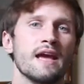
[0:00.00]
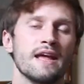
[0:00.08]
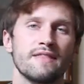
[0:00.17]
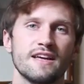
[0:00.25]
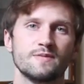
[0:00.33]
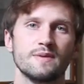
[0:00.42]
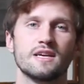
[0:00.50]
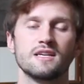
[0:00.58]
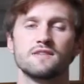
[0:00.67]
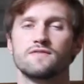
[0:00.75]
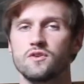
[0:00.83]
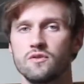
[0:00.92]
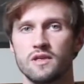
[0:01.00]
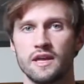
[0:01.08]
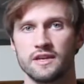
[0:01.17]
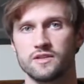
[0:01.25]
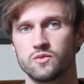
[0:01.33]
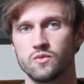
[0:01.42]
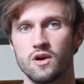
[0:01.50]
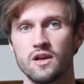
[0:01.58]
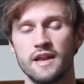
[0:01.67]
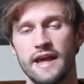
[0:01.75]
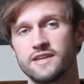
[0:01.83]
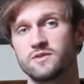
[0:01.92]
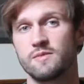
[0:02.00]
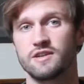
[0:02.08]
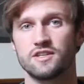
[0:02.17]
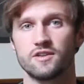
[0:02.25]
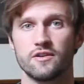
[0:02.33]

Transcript: And that's because of two things. One, as we mentioned